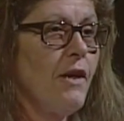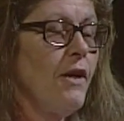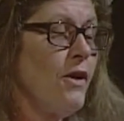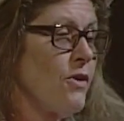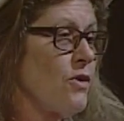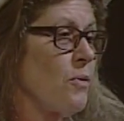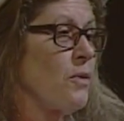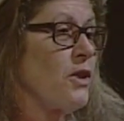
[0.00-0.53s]

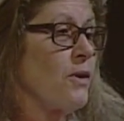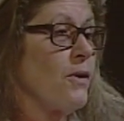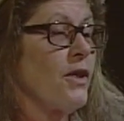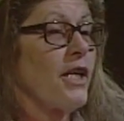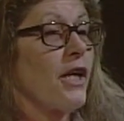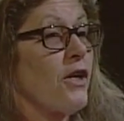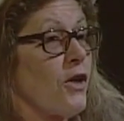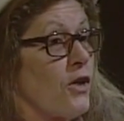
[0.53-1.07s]
So when you look
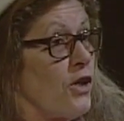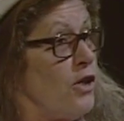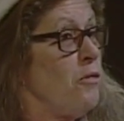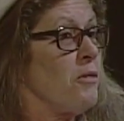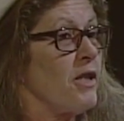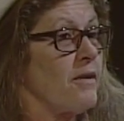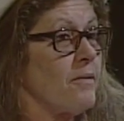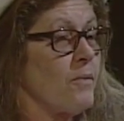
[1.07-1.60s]
at
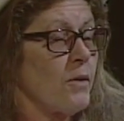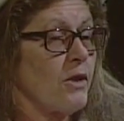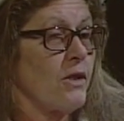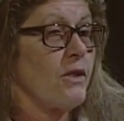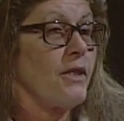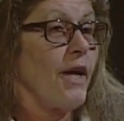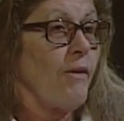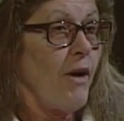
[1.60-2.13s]
curcumin, which
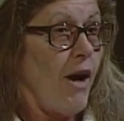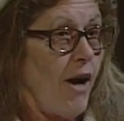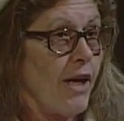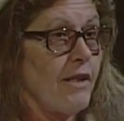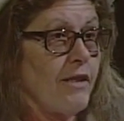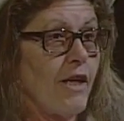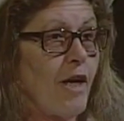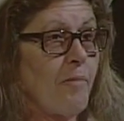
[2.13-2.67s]
is now a
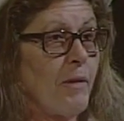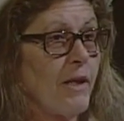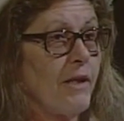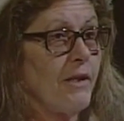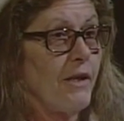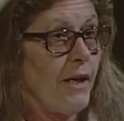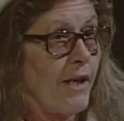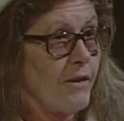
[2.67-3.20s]
hot topic in
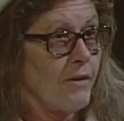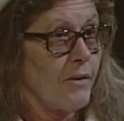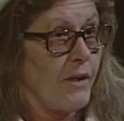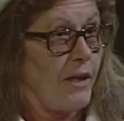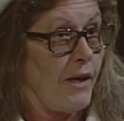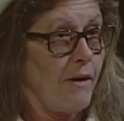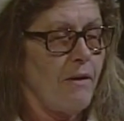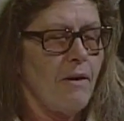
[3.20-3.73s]
cancer
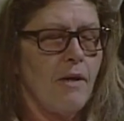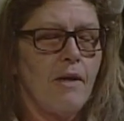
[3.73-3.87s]
care,